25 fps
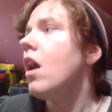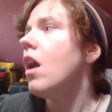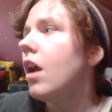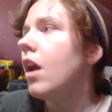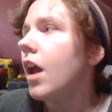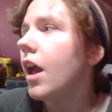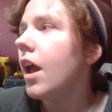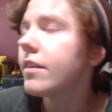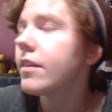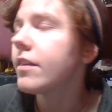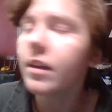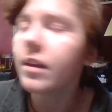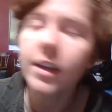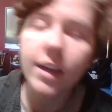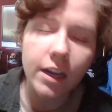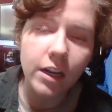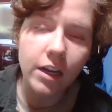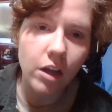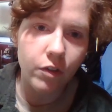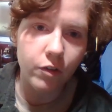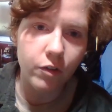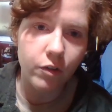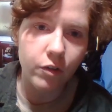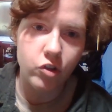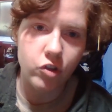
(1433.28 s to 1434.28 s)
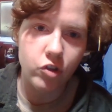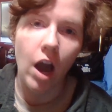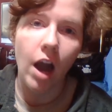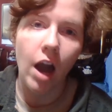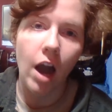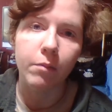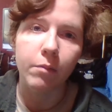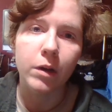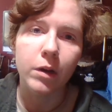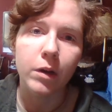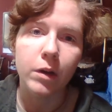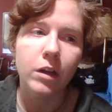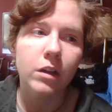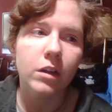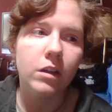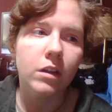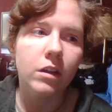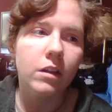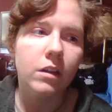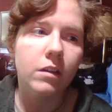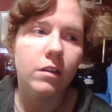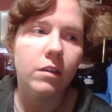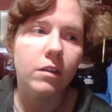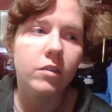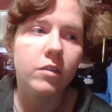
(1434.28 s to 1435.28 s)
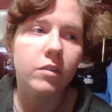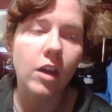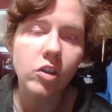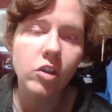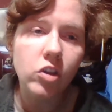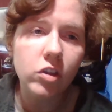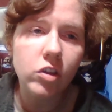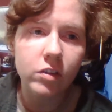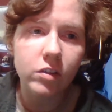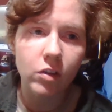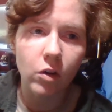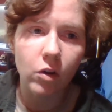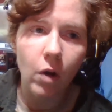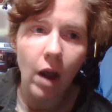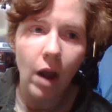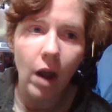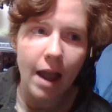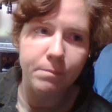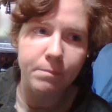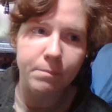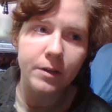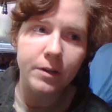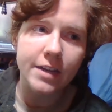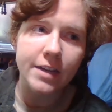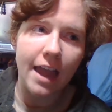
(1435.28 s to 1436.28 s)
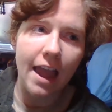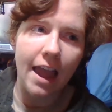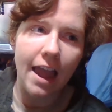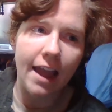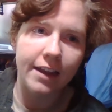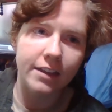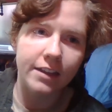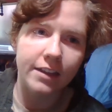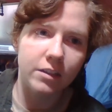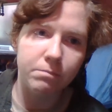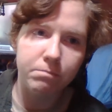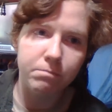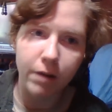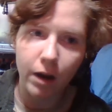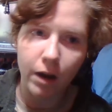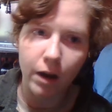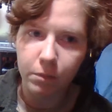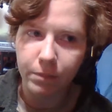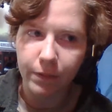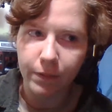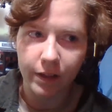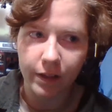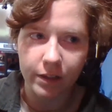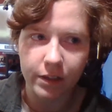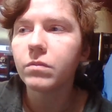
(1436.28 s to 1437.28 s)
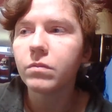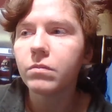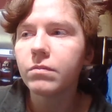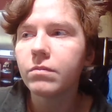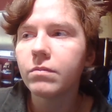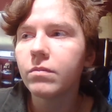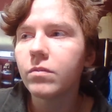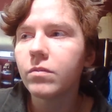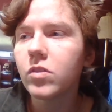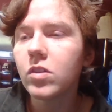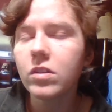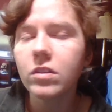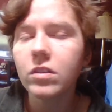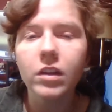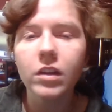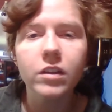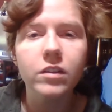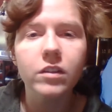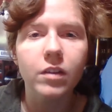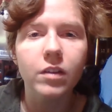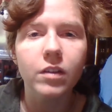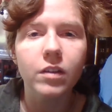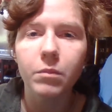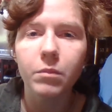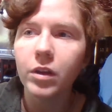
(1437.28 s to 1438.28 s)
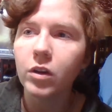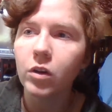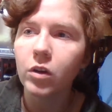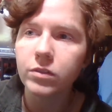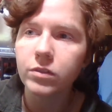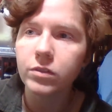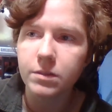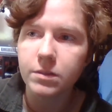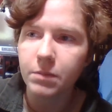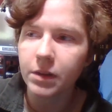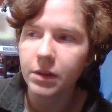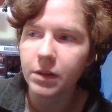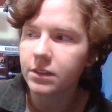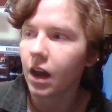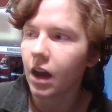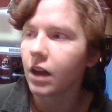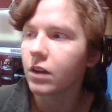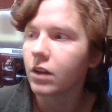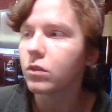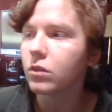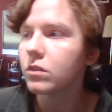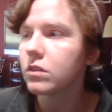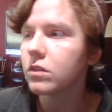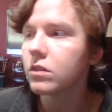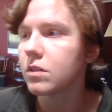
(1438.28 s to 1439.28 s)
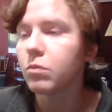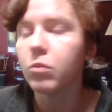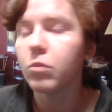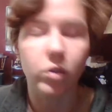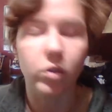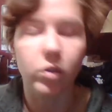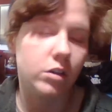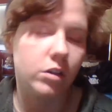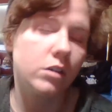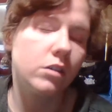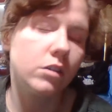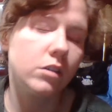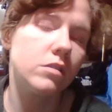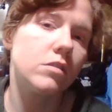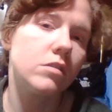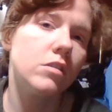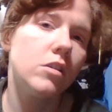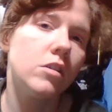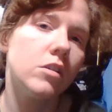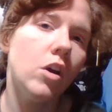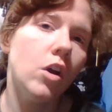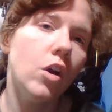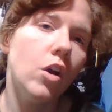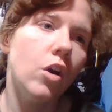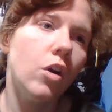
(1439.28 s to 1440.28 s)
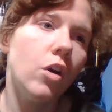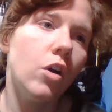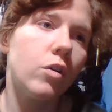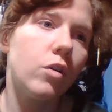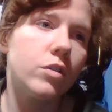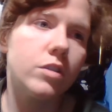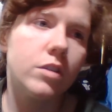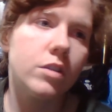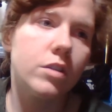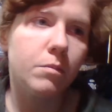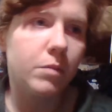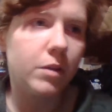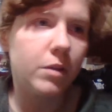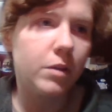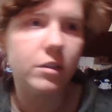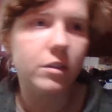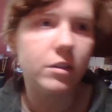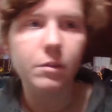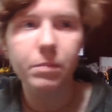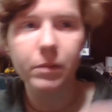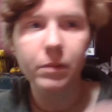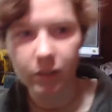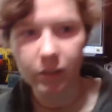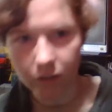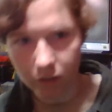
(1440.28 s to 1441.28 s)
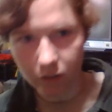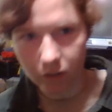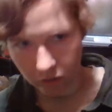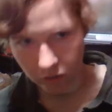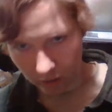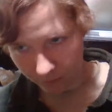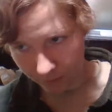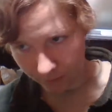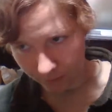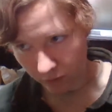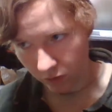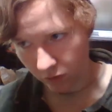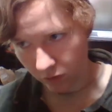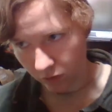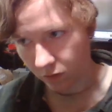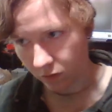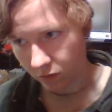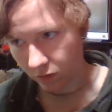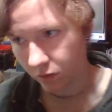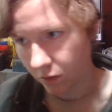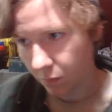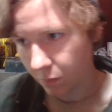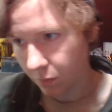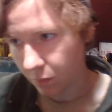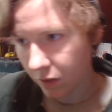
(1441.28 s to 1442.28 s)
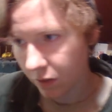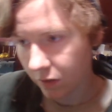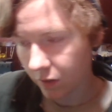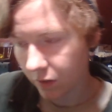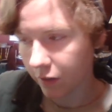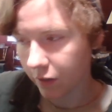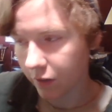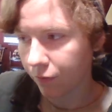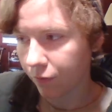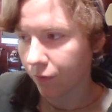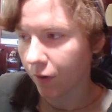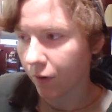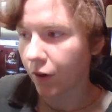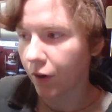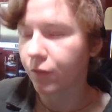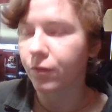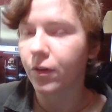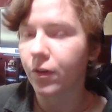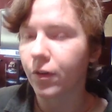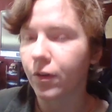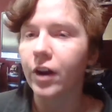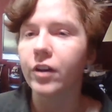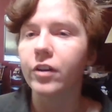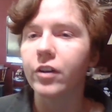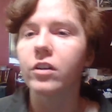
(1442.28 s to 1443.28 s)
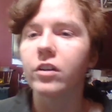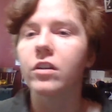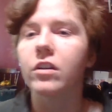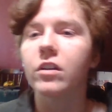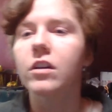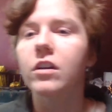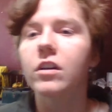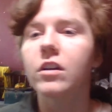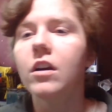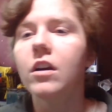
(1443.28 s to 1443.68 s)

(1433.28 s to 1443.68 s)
It's like any other job. They just so happen to act in public. Just like somebody goes to McDonald's and works, or somebody's a police officer, or somebody's like a firefighter, or